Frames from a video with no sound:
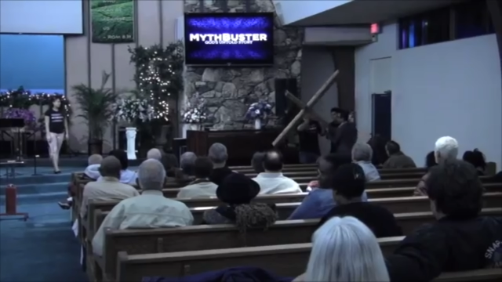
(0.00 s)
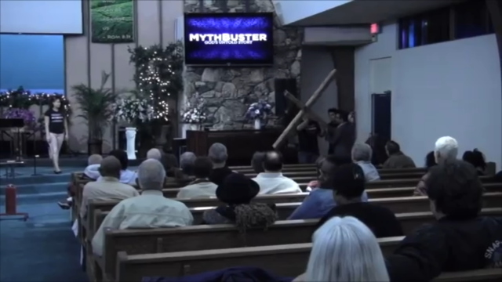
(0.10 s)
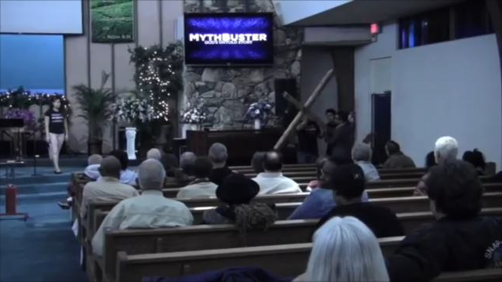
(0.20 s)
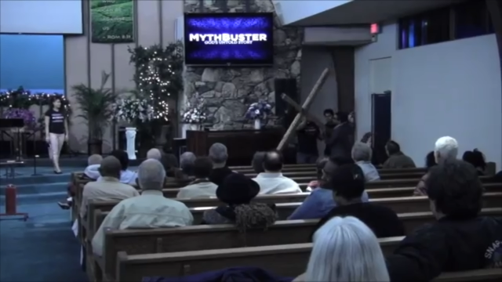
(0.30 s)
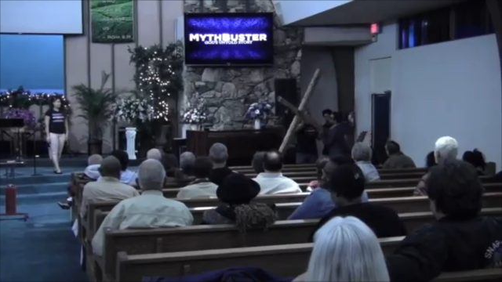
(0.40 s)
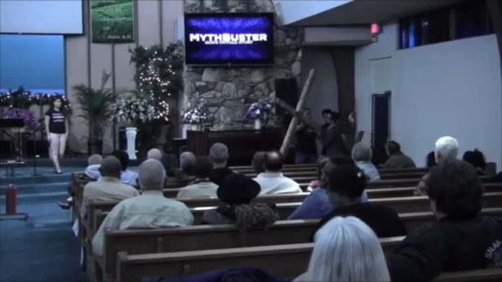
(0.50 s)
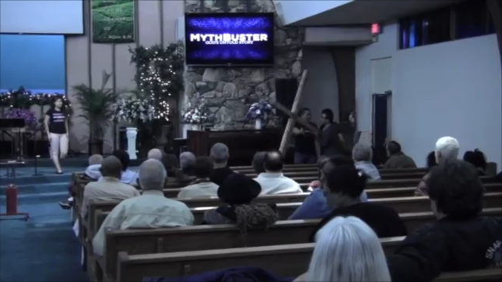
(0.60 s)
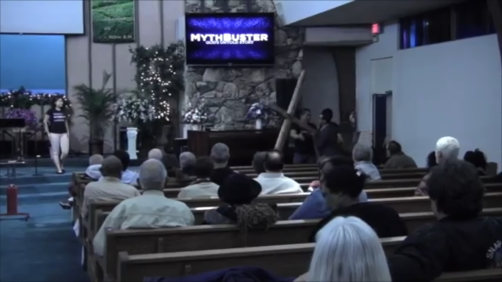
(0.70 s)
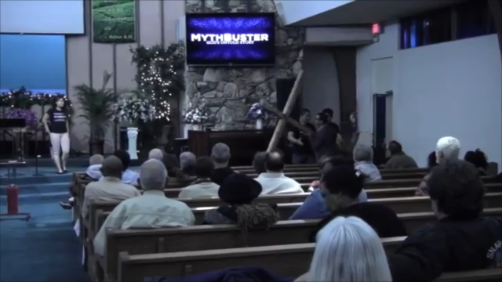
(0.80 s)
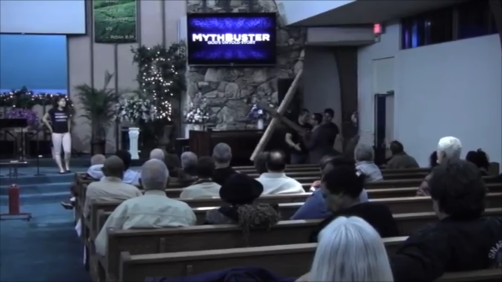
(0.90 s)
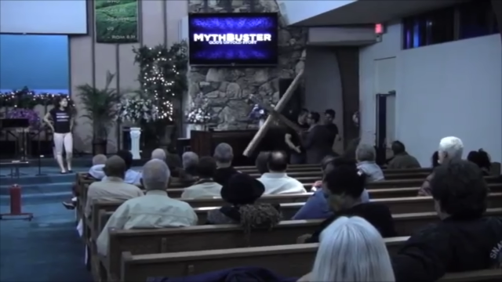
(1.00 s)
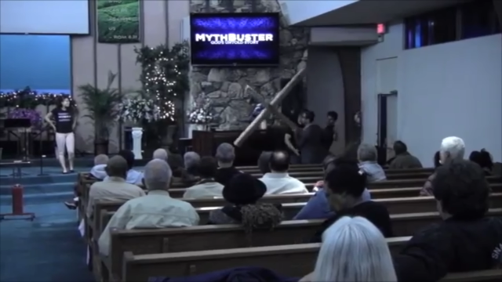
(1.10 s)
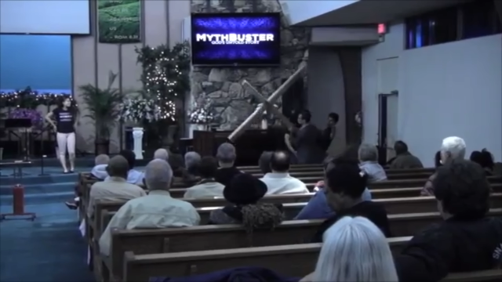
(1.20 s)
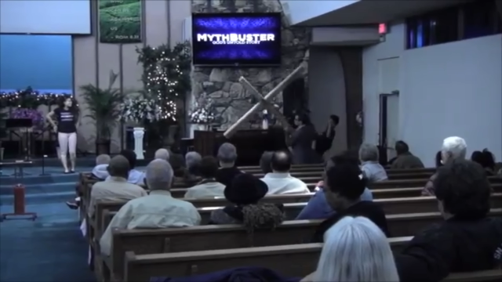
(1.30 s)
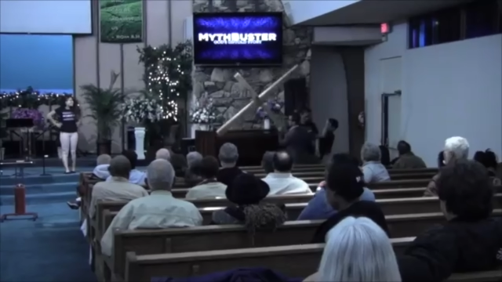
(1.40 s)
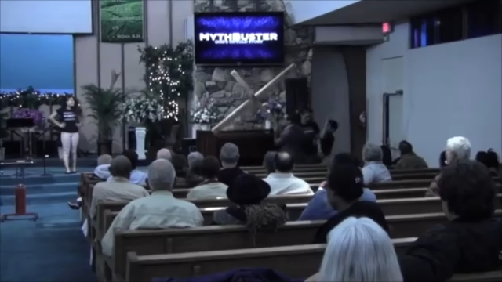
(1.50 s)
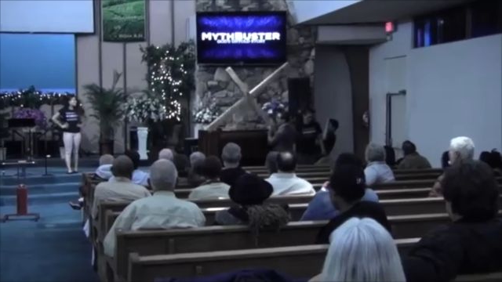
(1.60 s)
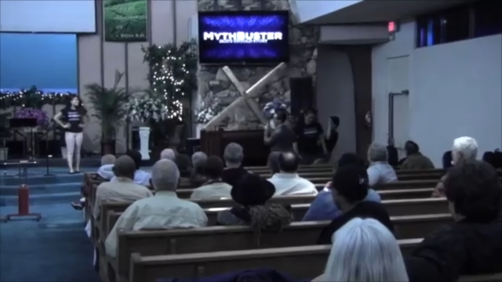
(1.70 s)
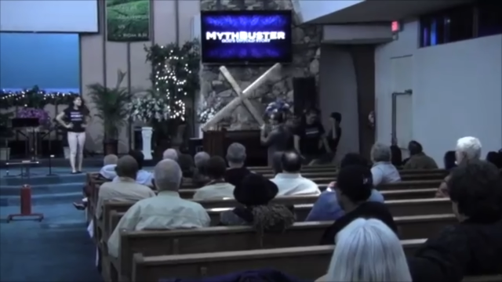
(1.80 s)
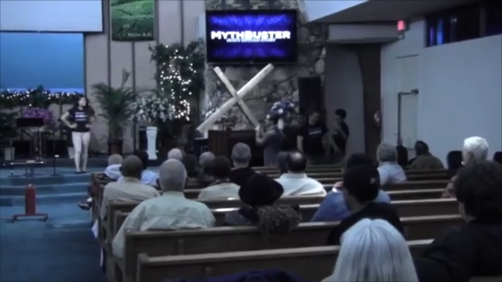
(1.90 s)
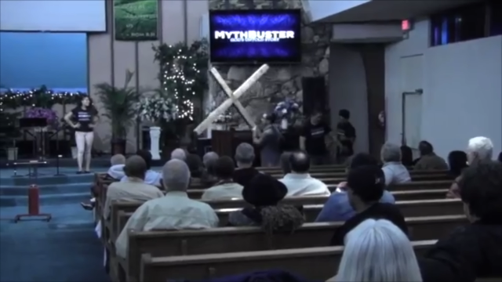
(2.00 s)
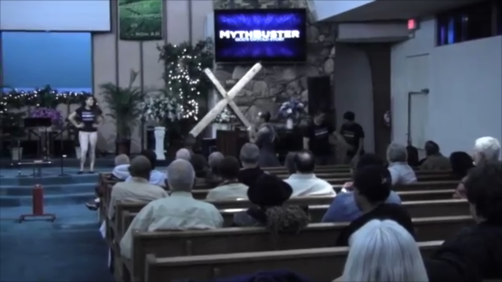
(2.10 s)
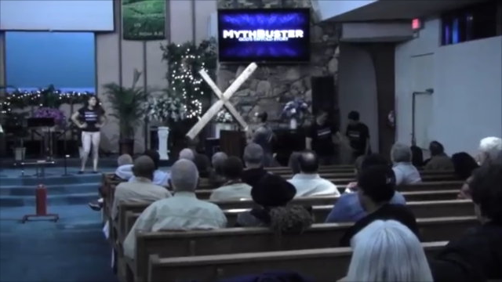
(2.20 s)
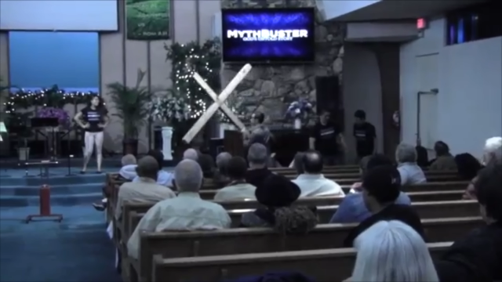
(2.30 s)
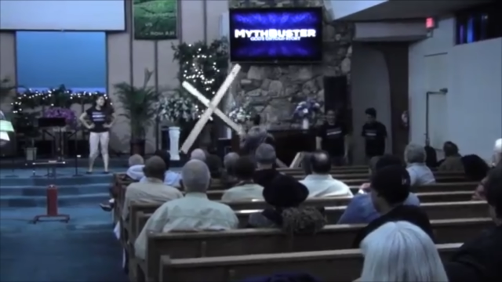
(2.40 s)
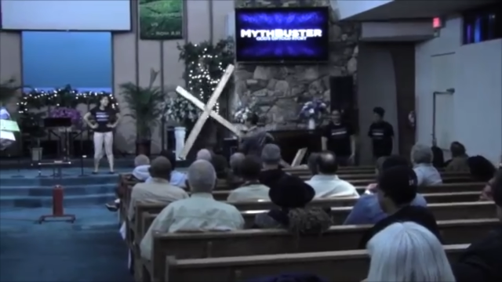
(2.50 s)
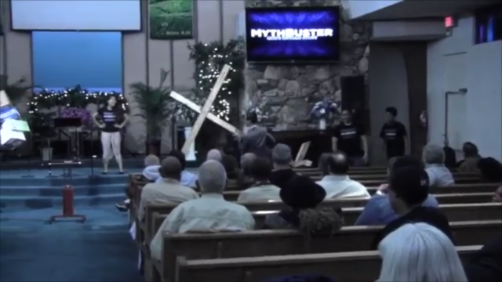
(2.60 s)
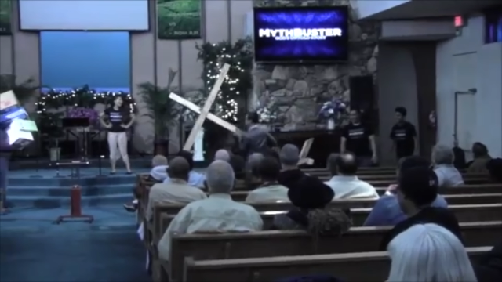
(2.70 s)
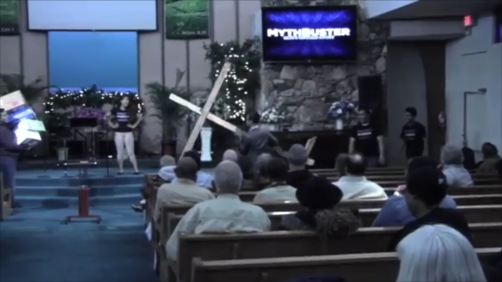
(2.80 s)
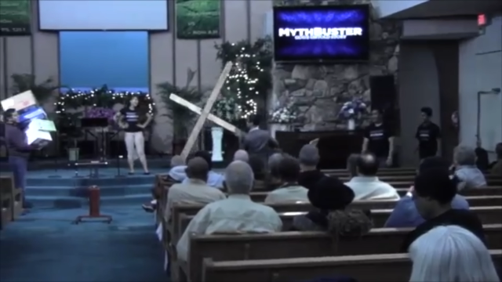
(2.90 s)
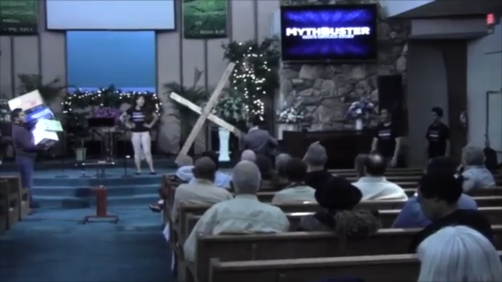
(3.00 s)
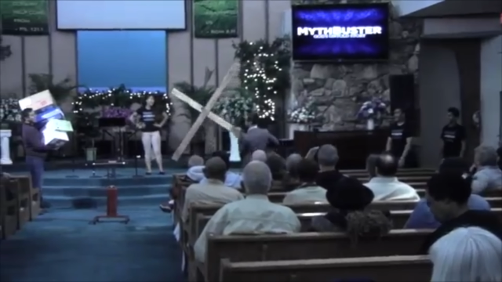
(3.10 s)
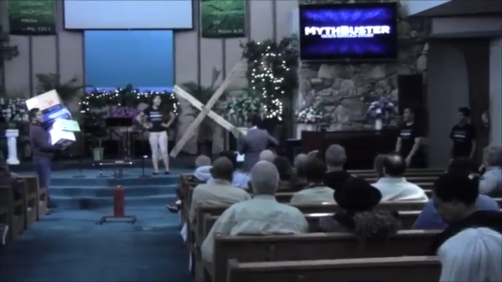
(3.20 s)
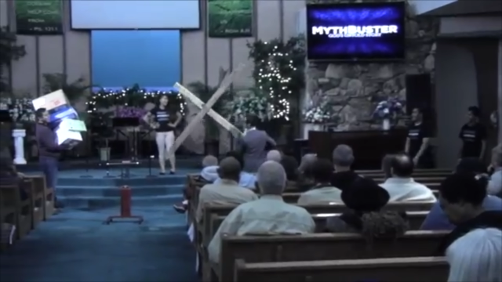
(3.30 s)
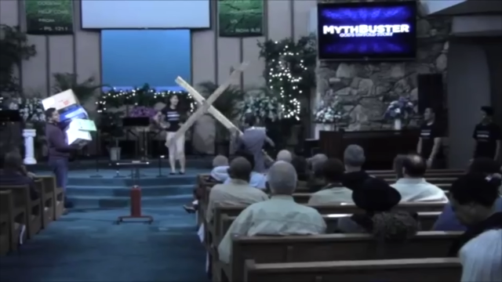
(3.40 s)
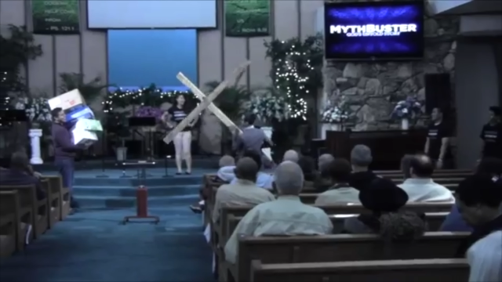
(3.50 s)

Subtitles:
Nobody's mouth can be seen.